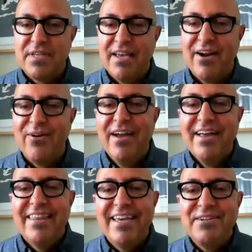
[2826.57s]
The
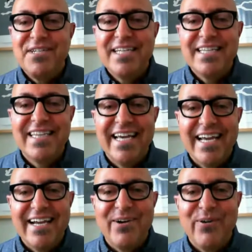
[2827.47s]
interesting
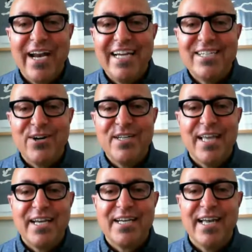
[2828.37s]
thing when I started
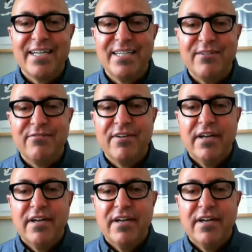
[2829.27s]
Land Collective,